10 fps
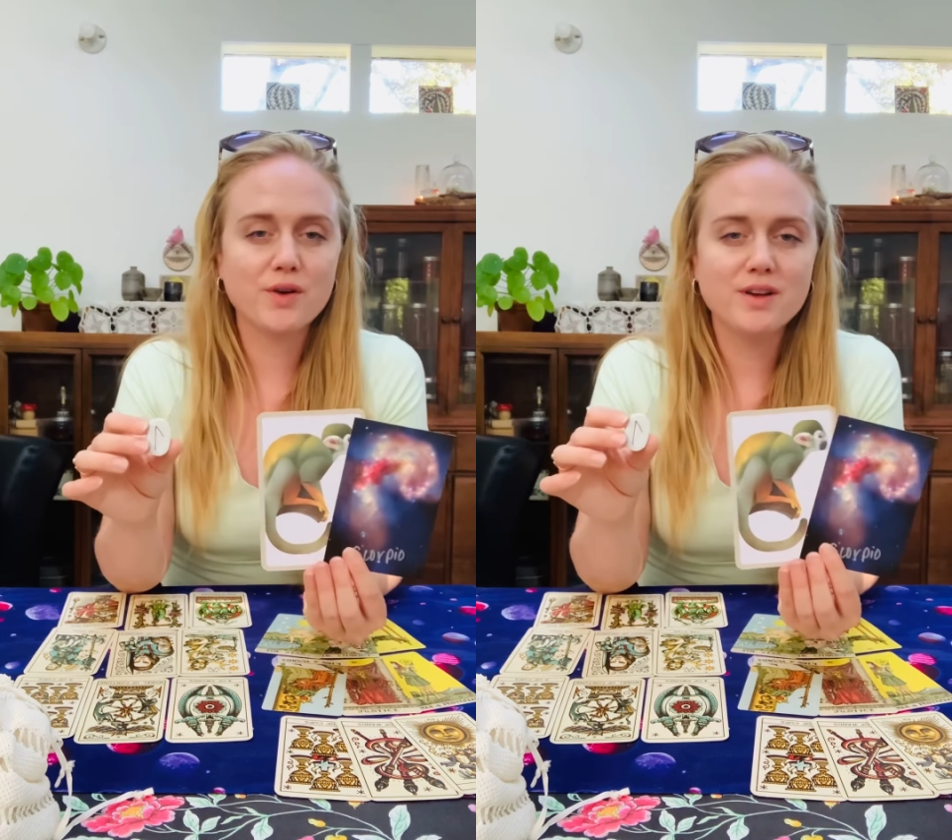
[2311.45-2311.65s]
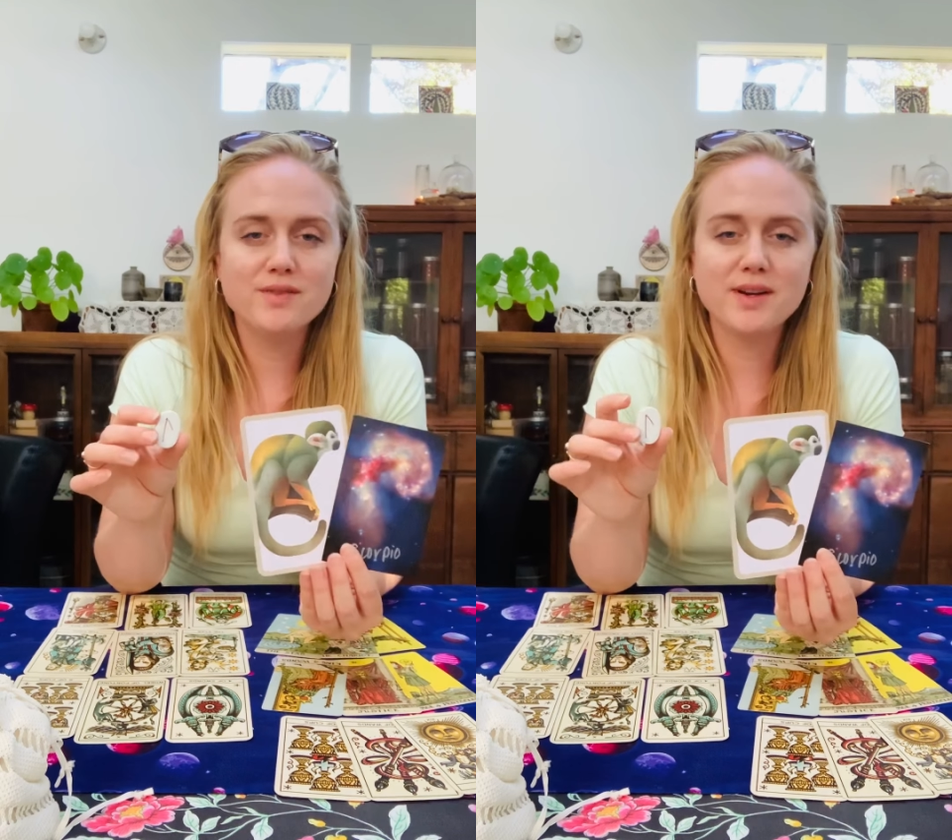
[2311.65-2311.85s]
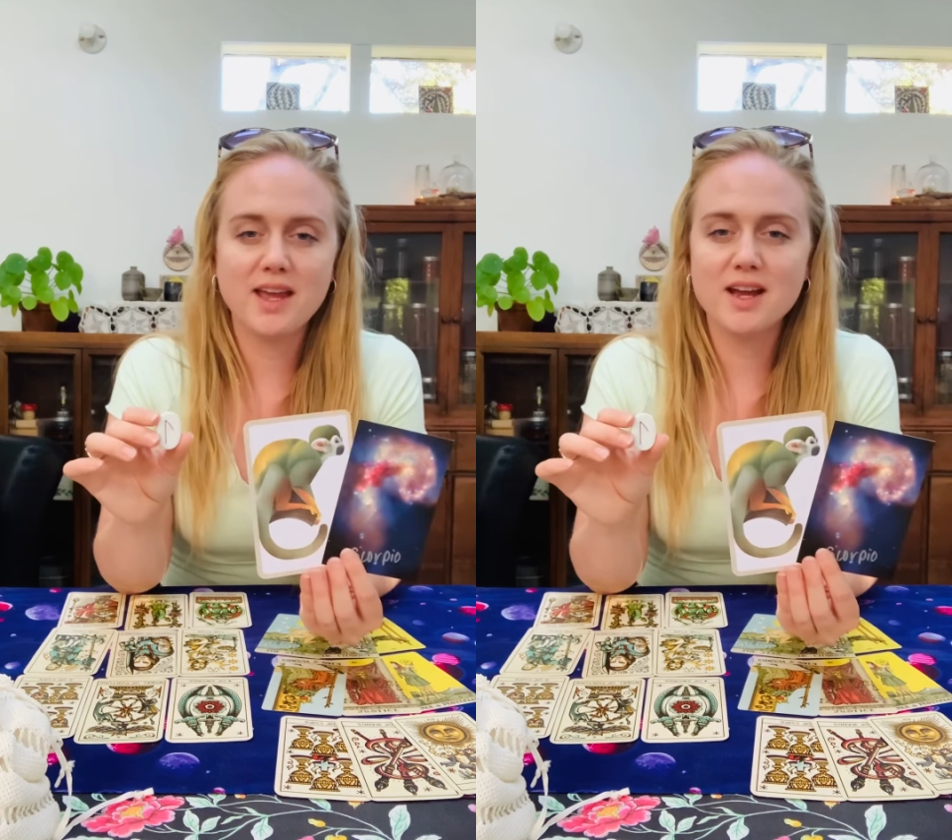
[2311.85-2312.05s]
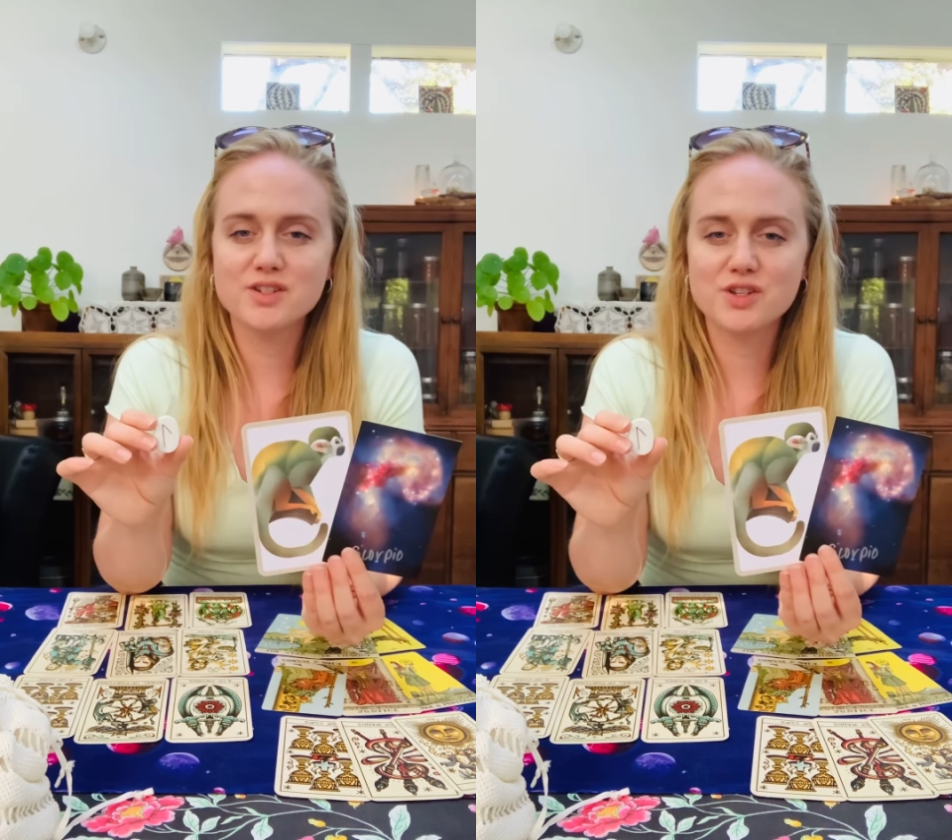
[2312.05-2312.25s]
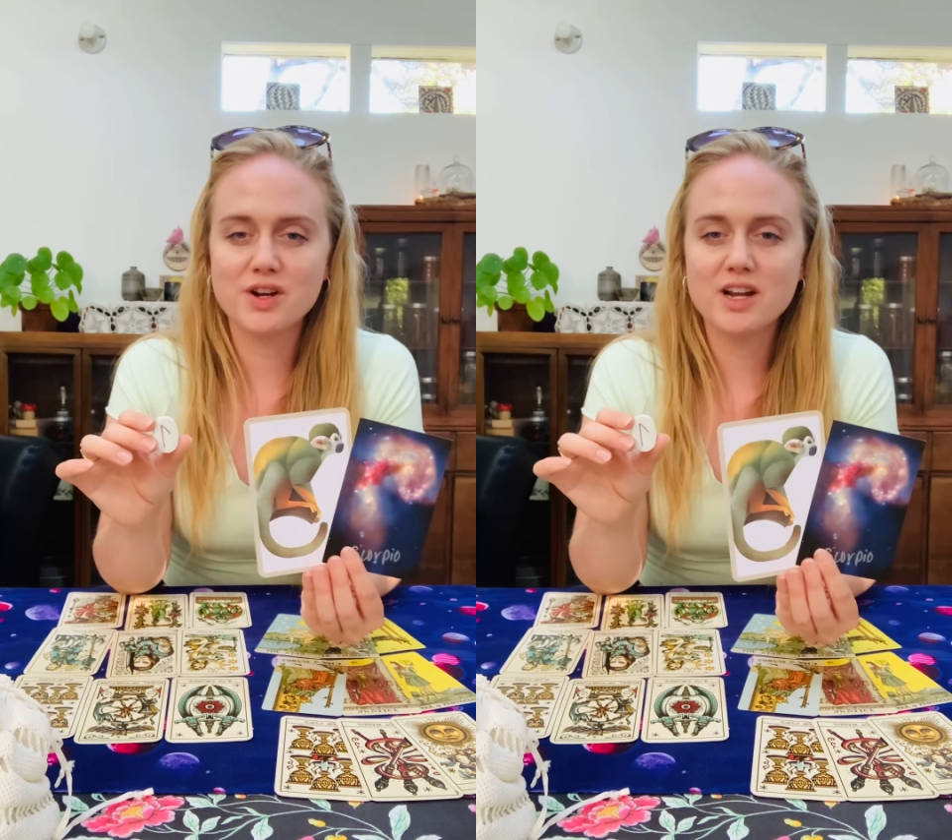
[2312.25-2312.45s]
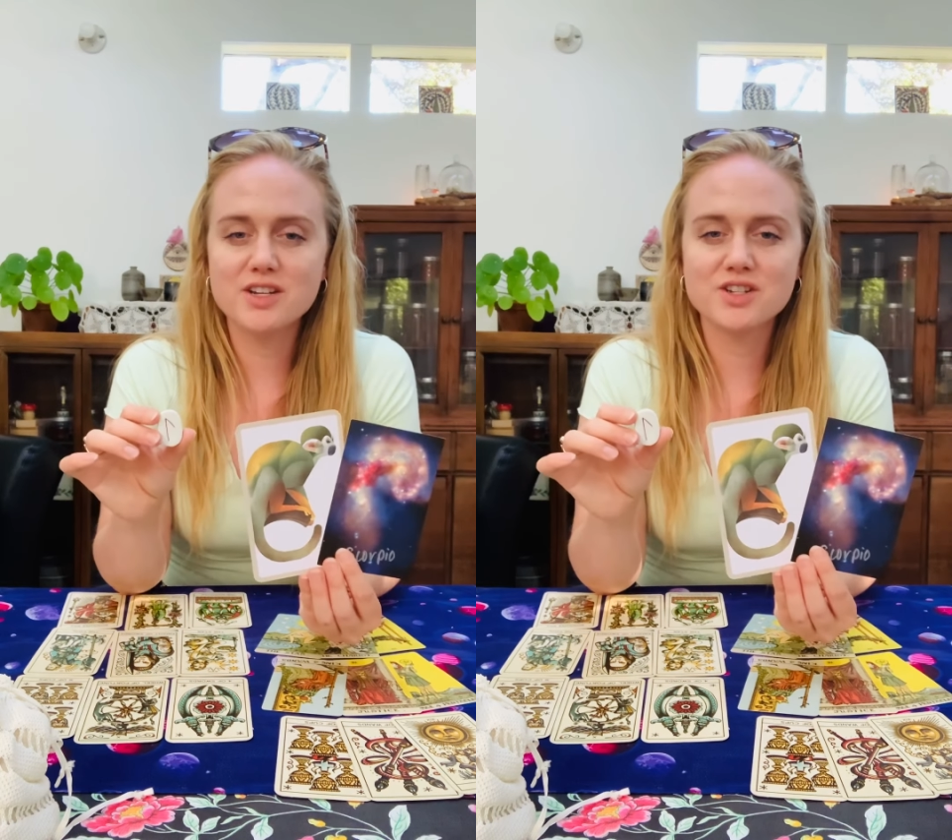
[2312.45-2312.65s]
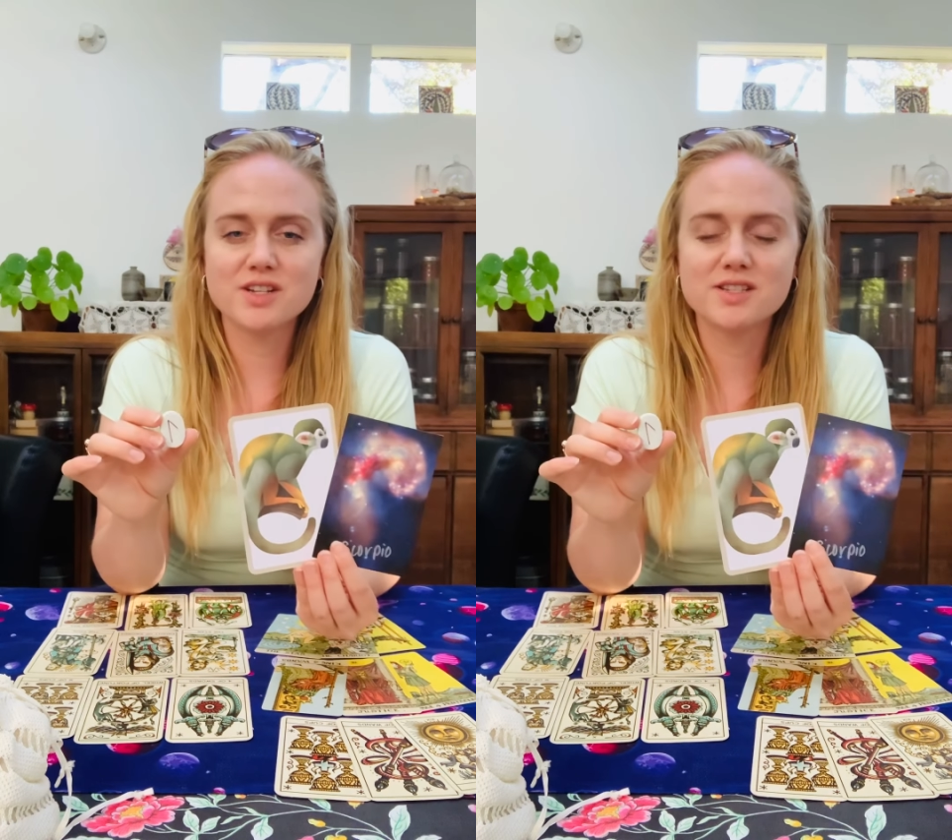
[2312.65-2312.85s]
even Cancer-ish.